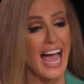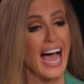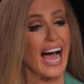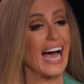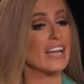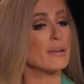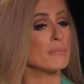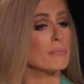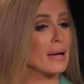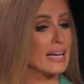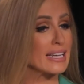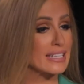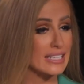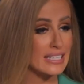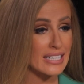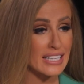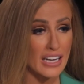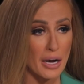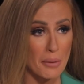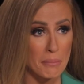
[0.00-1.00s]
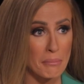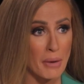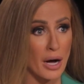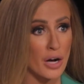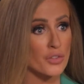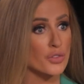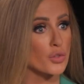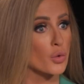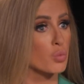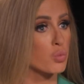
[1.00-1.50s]
and making it
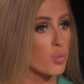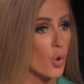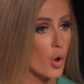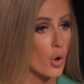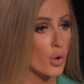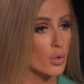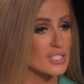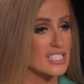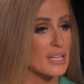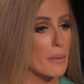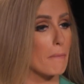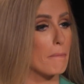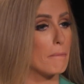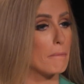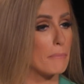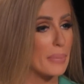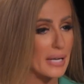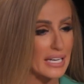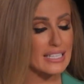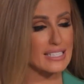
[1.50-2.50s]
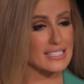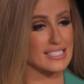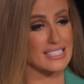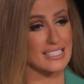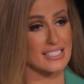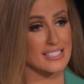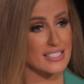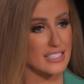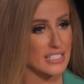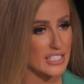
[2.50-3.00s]
among the world's
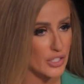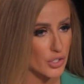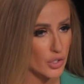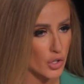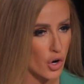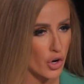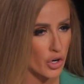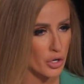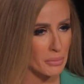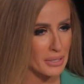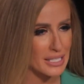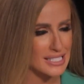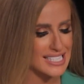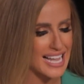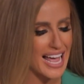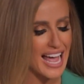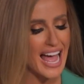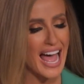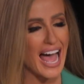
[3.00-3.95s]
biggest city economies.